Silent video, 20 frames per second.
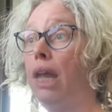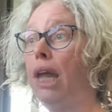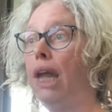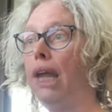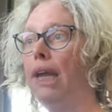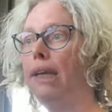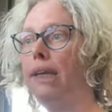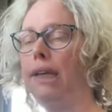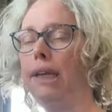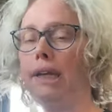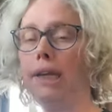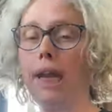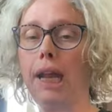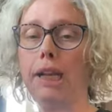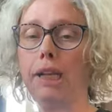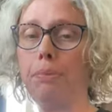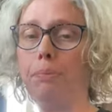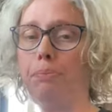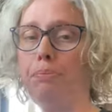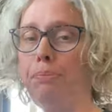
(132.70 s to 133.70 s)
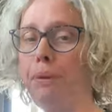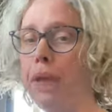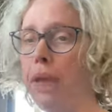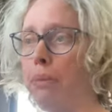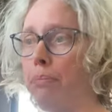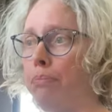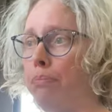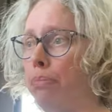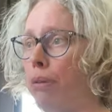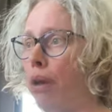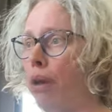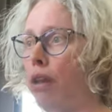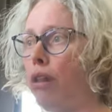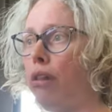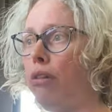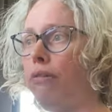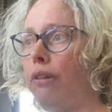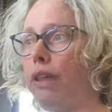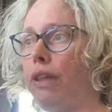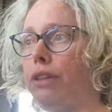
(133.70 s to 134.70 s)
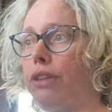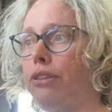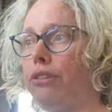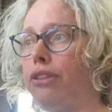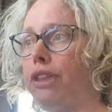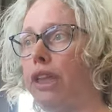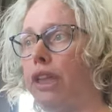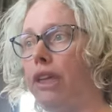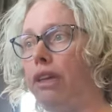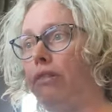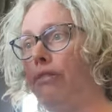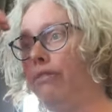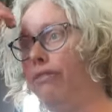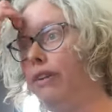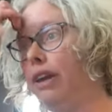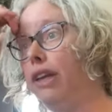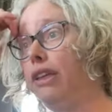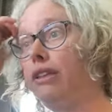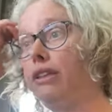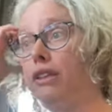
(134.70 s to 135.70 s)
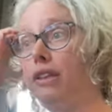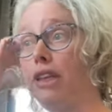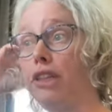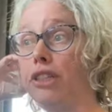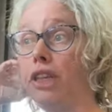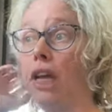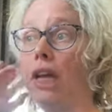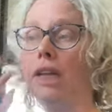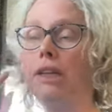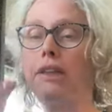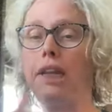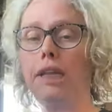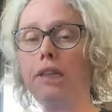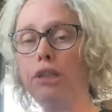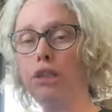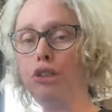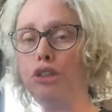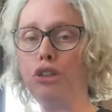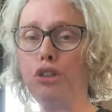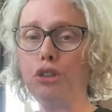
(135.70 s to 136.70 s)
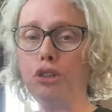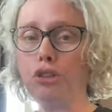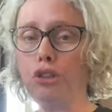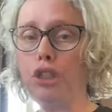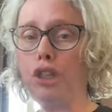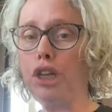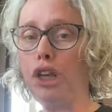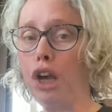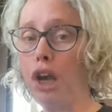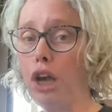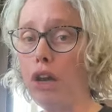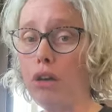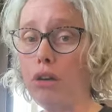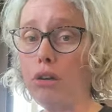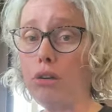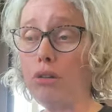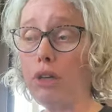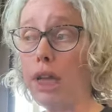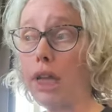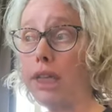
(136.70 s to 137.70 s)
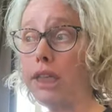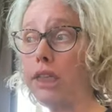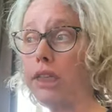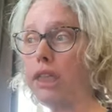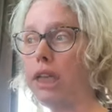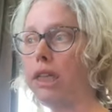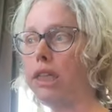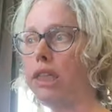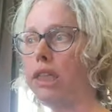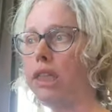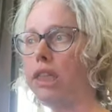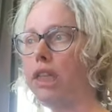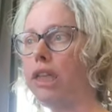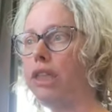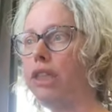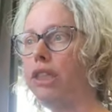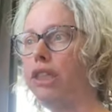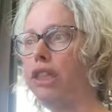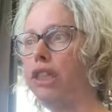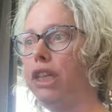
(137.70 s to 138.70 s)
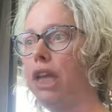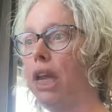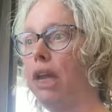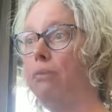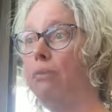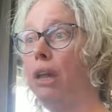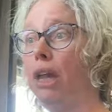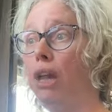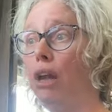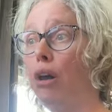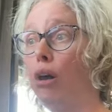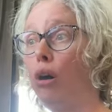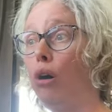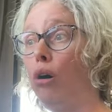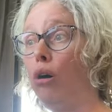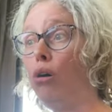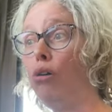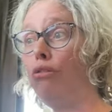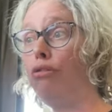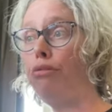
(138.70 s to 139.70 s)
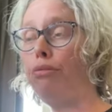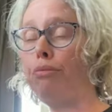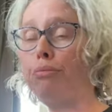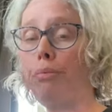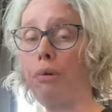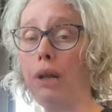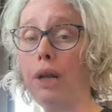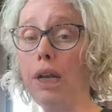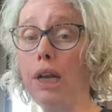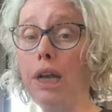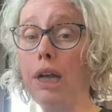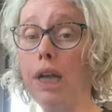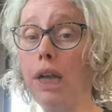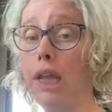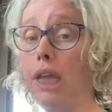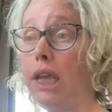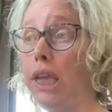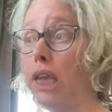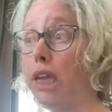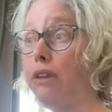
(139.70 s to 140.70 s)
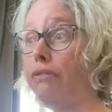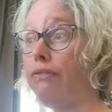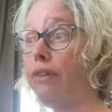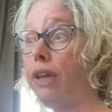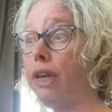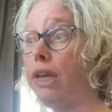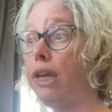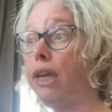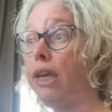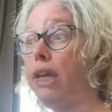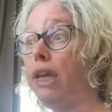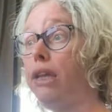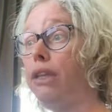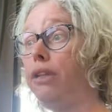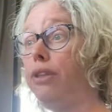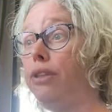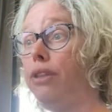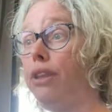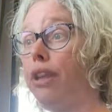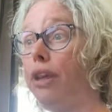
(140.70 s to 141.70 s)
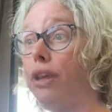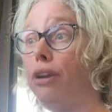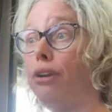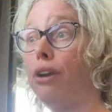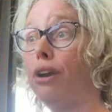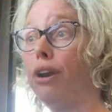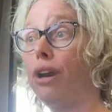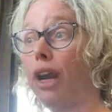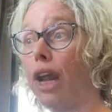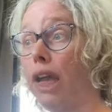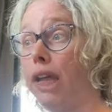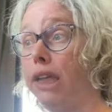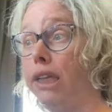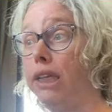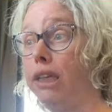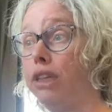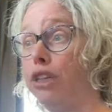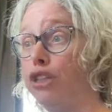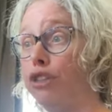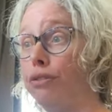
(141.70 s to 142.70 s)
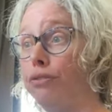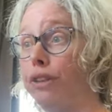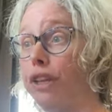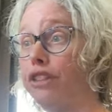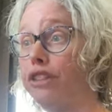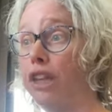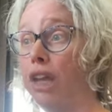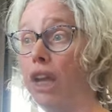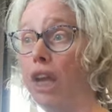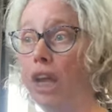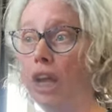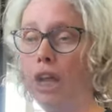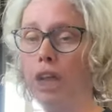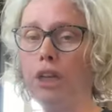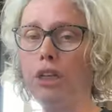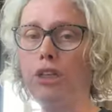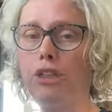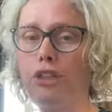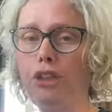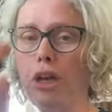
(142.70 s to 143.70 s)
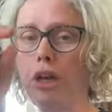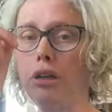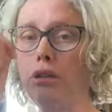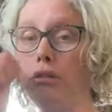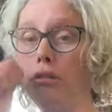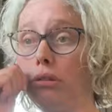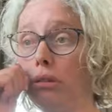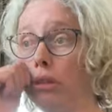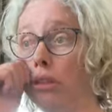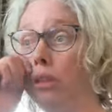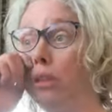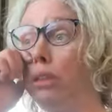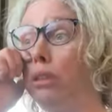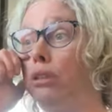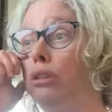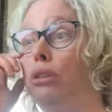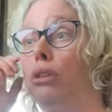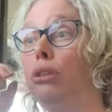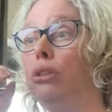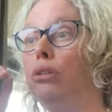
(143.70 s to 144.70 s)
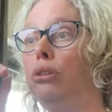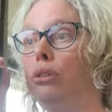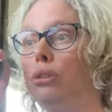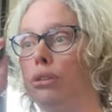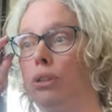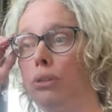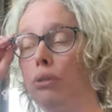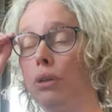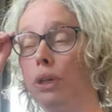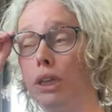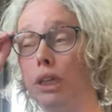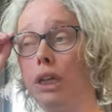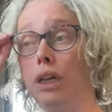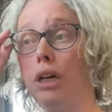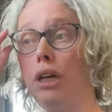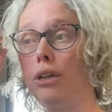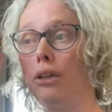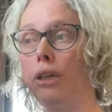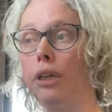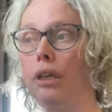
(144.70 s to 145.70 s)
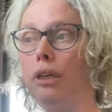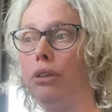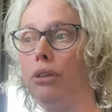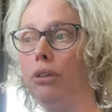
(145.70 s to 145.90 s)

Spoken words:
And that people will think fit this? Then you should know that this is a shame of believing in the rightness of this. Don't do to another